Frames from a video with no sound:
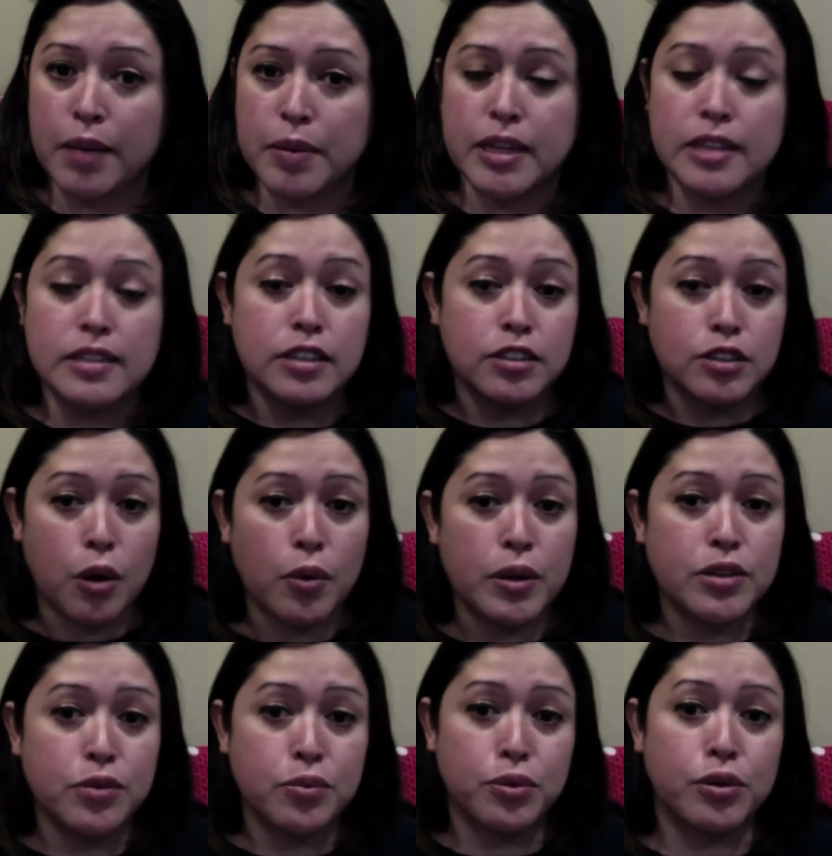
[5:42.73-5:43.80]
Because there's
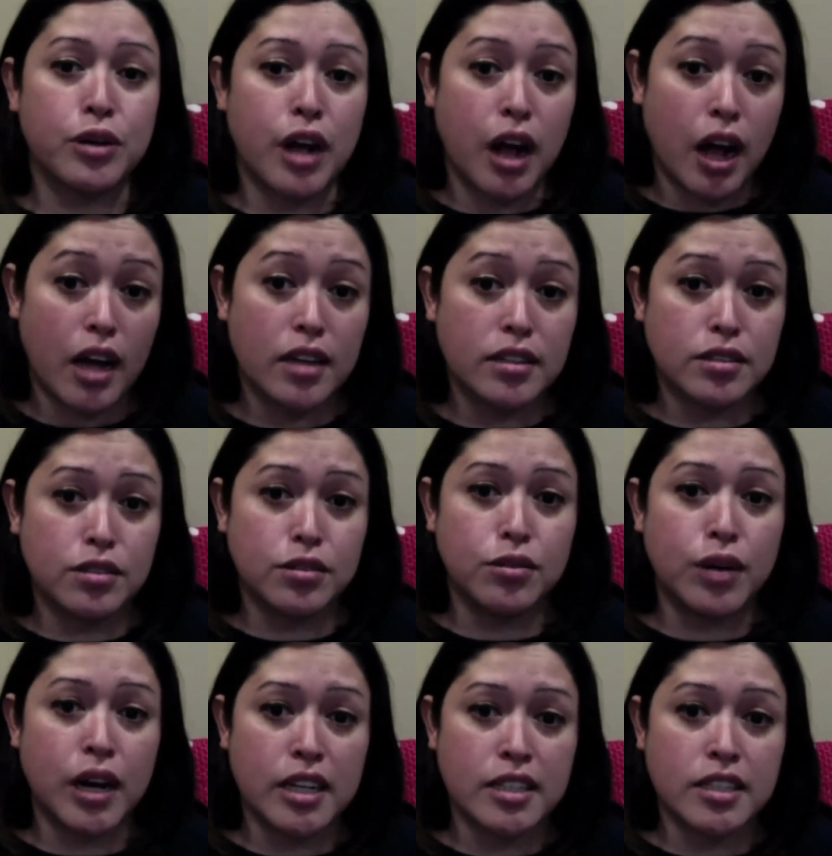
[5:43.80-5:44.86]
always a root cause to
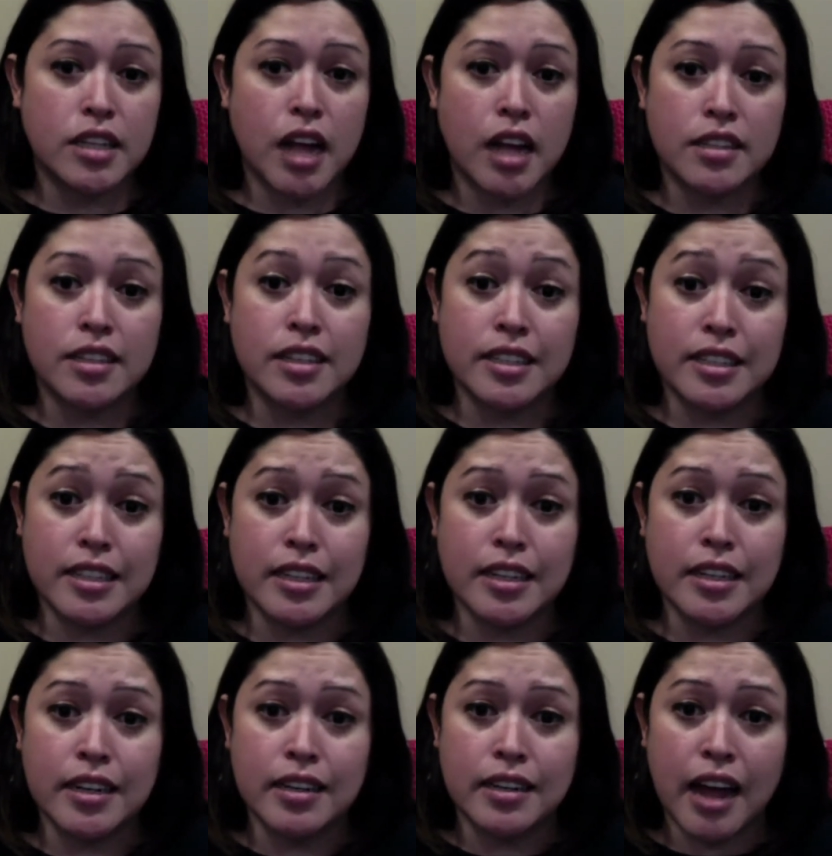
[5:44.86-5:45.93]
us not
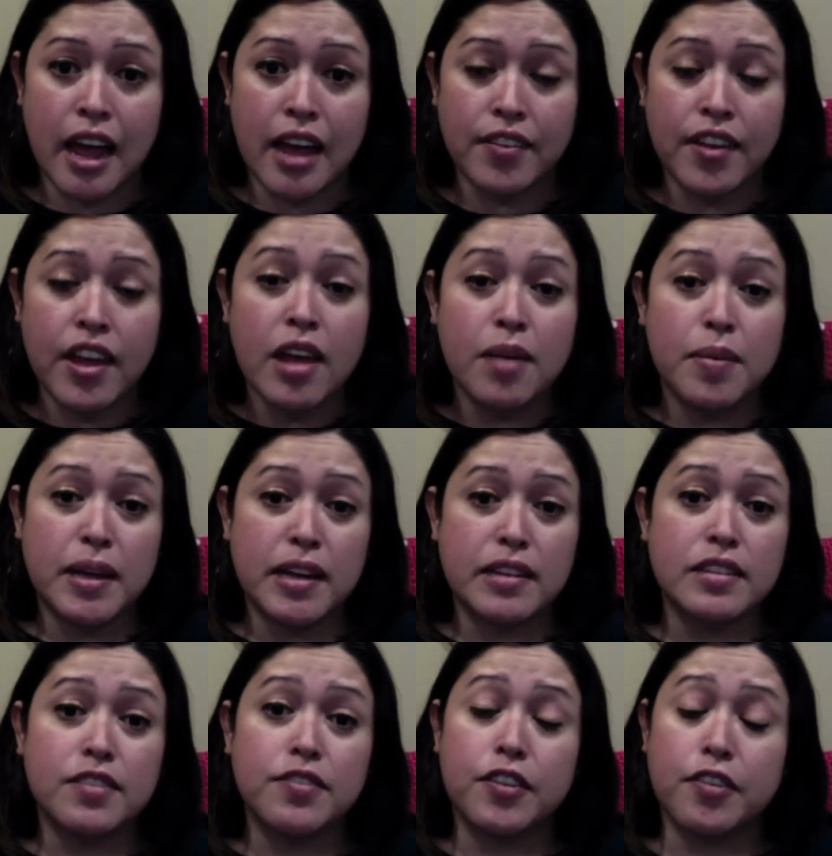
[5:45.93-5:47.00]
succeeding in life
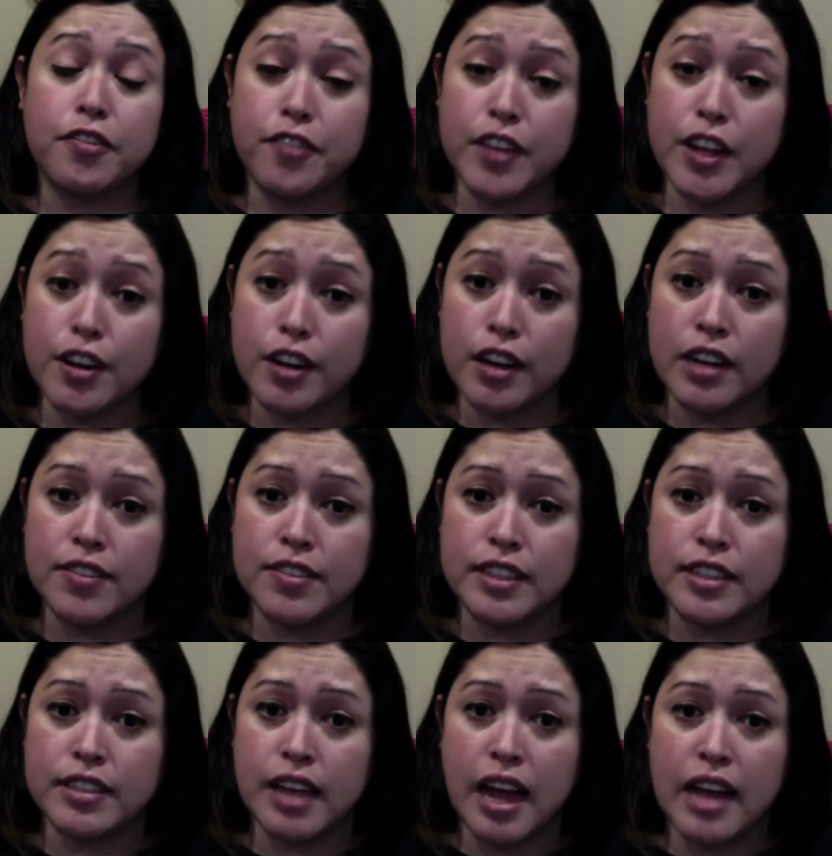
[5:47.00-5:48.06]
because of the fear of
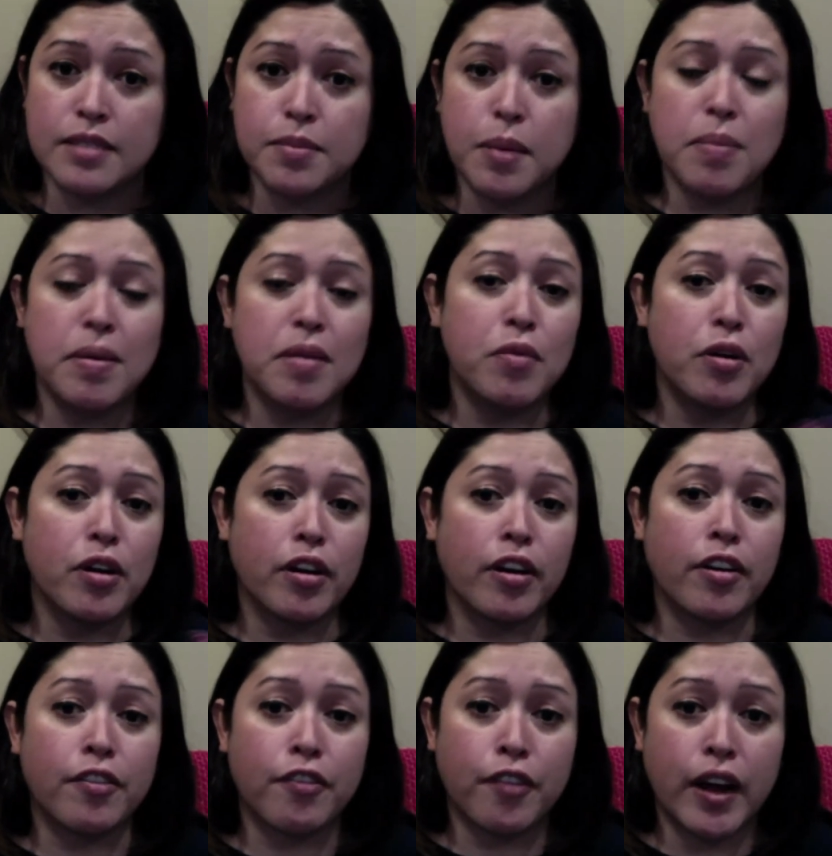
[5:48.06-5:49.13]
success. Maybe we're
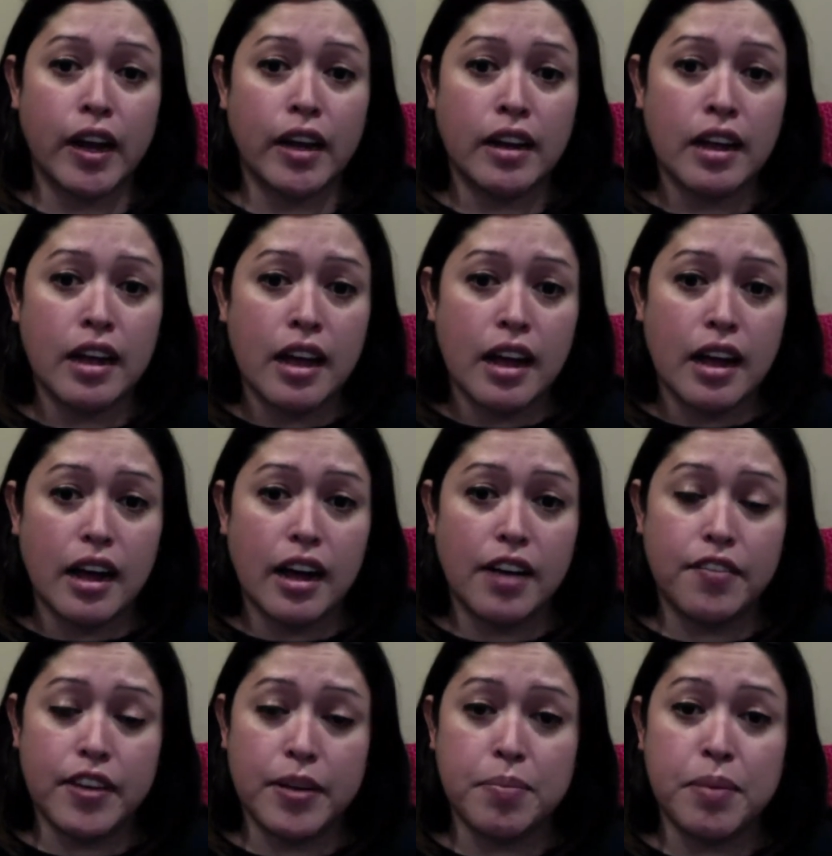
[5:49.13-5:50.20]
afraid
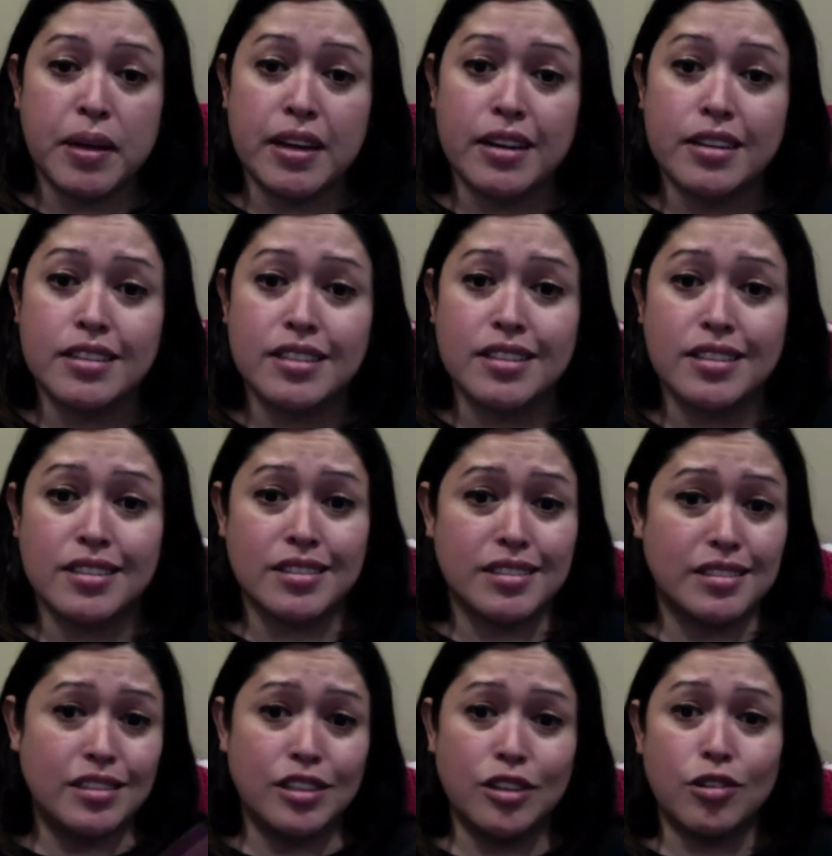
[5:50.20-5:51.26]
of it because,
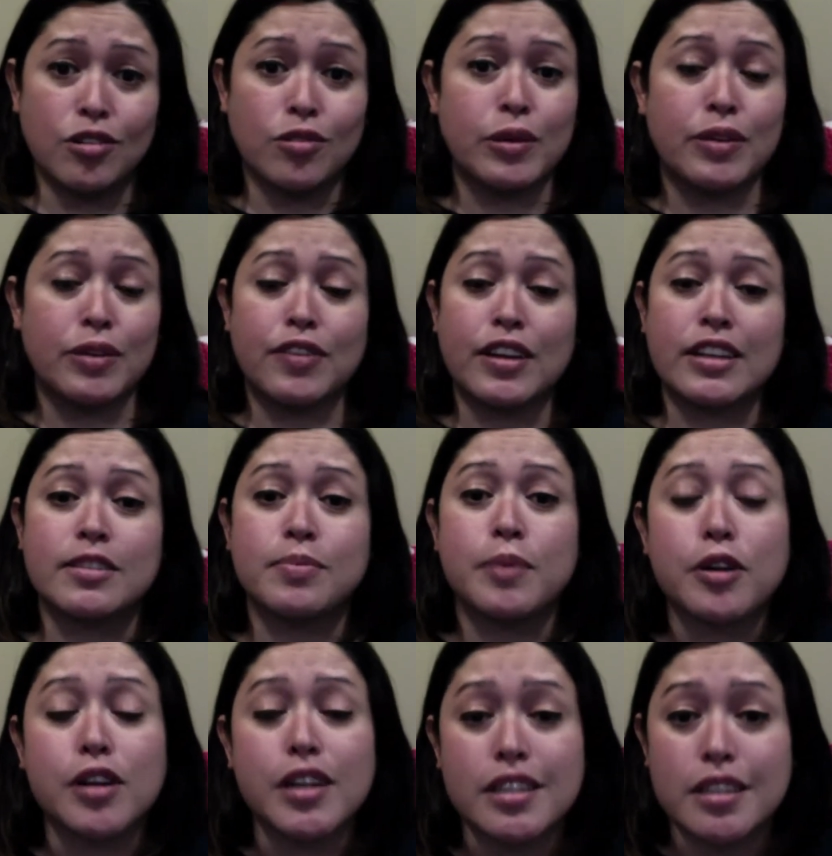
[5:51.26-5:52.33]
you know, we've
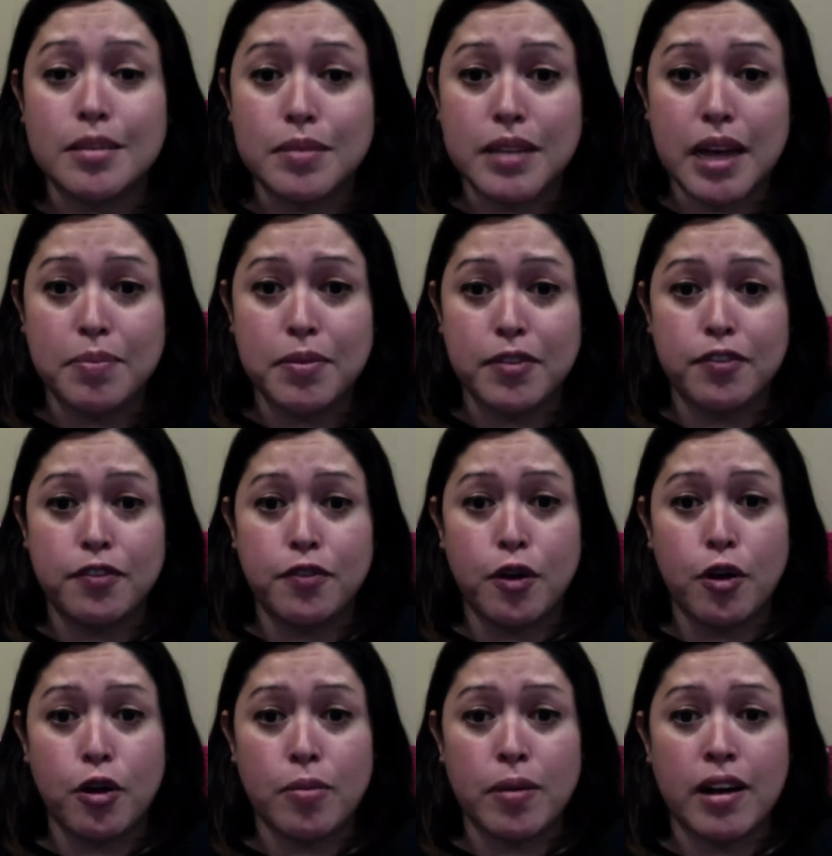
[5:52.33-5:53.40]
experienced some type of
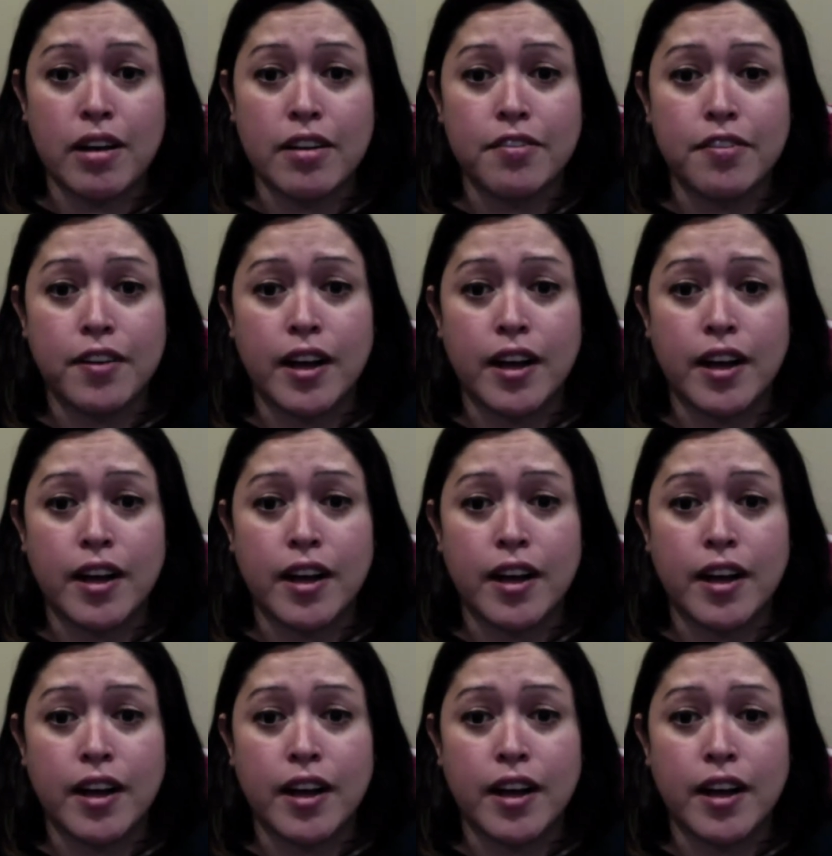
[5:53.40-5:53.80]
form of